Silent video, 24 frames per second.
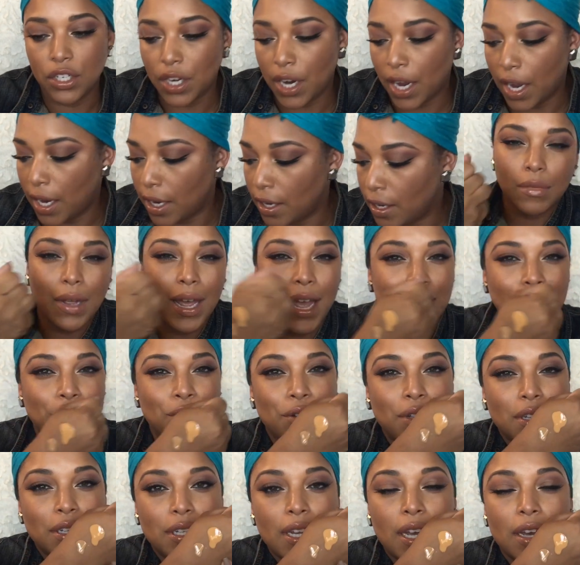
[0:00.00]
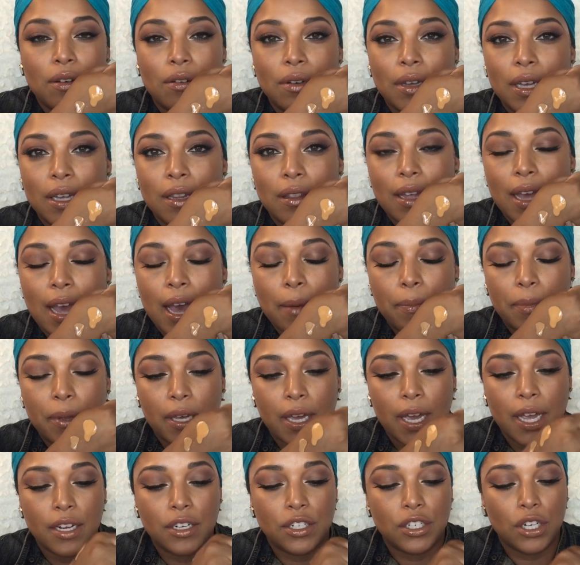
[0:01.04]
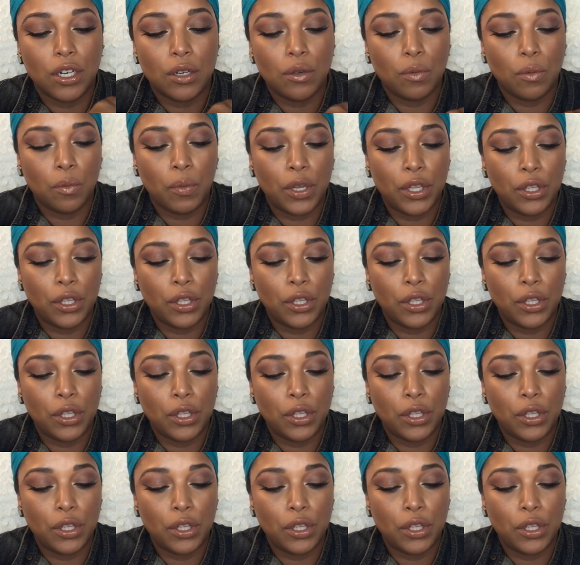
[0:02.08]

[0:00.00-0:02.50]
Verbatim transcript: shade. As you can tell in the application,